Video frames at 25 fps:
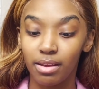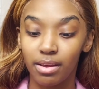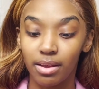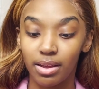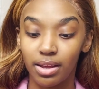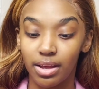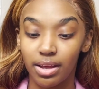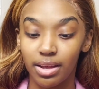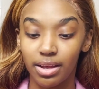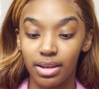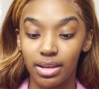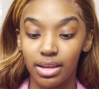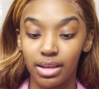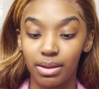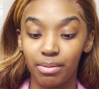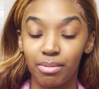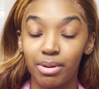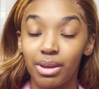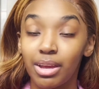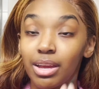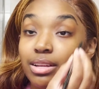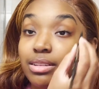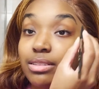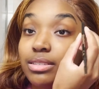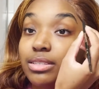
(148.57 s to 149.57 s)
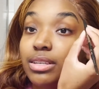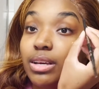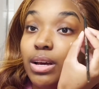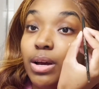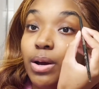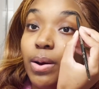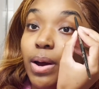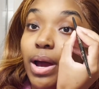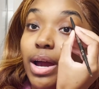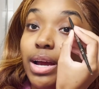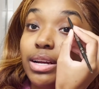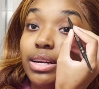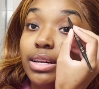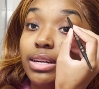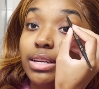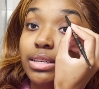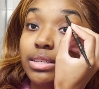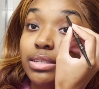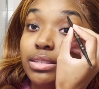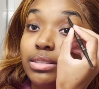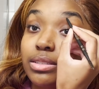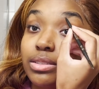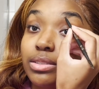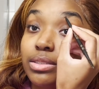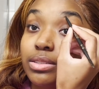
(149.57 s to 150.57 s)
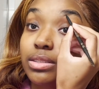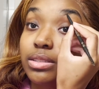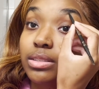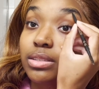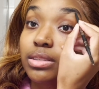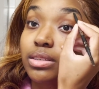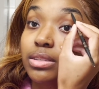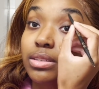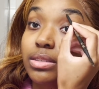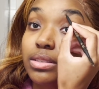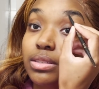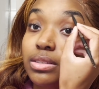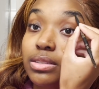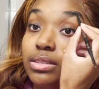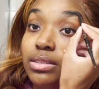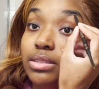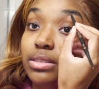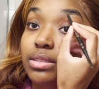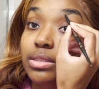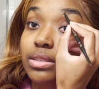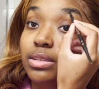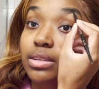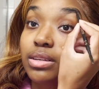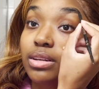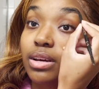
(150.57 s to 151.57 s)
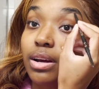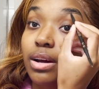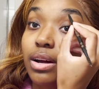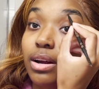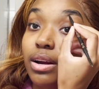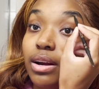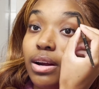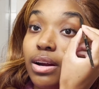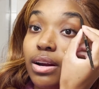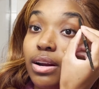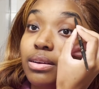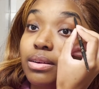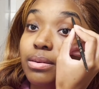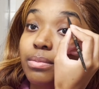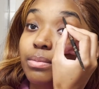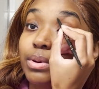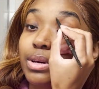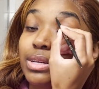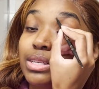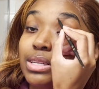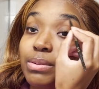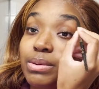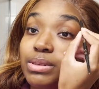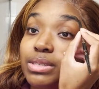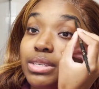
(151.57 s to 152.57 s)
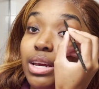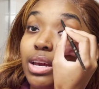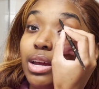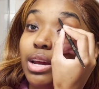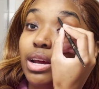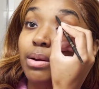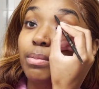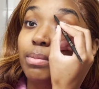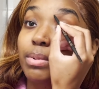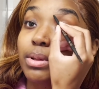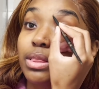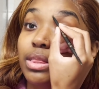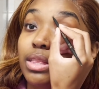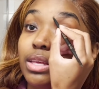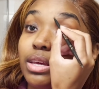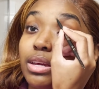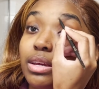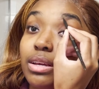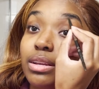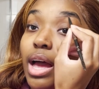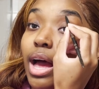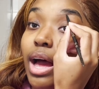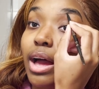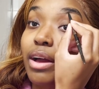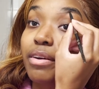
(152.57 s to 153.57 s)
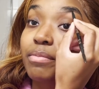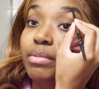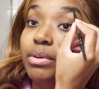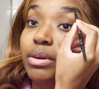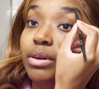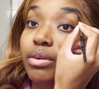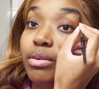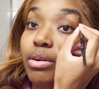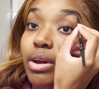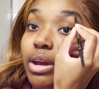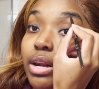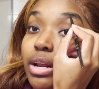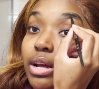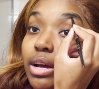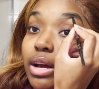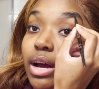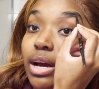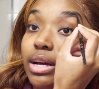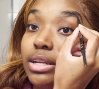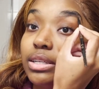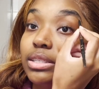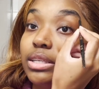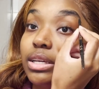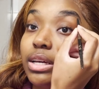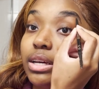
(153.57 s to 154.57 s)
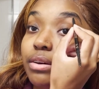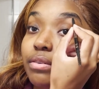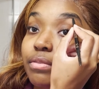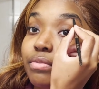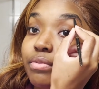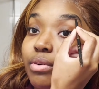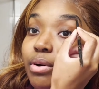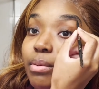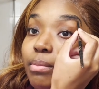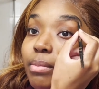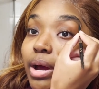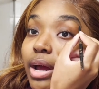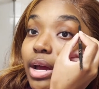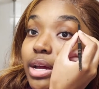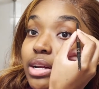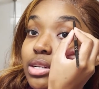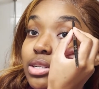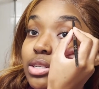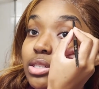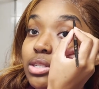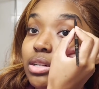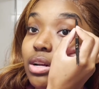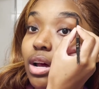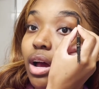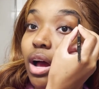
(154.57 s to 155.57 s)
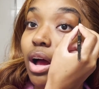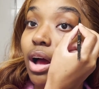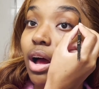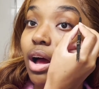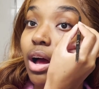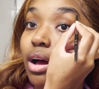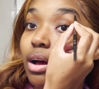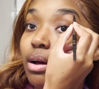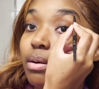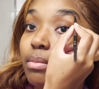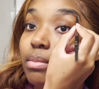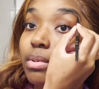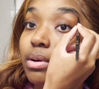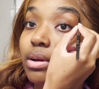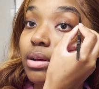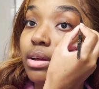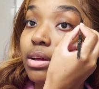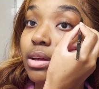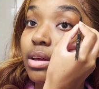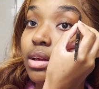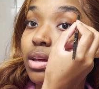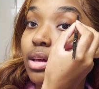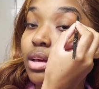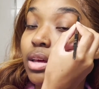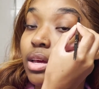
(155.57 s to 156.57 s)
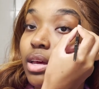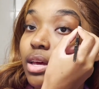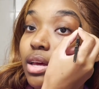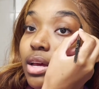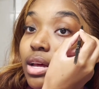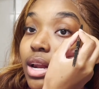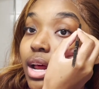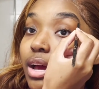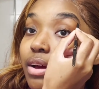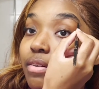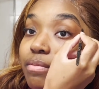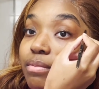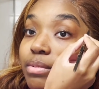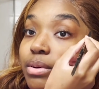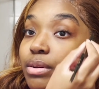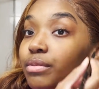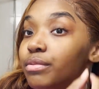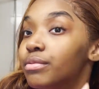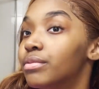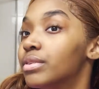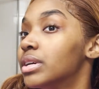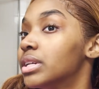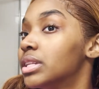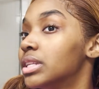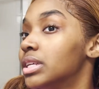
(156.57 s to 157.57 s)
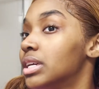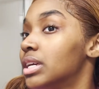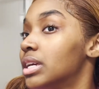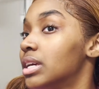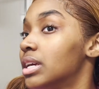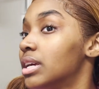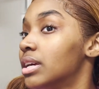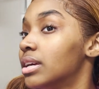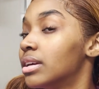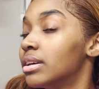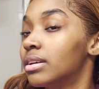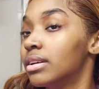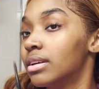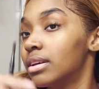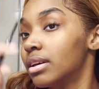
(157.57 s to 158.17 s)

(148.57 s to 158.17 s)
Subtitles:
And so I didn't start because I was scared. But then I've been creating content for my job, and I've been really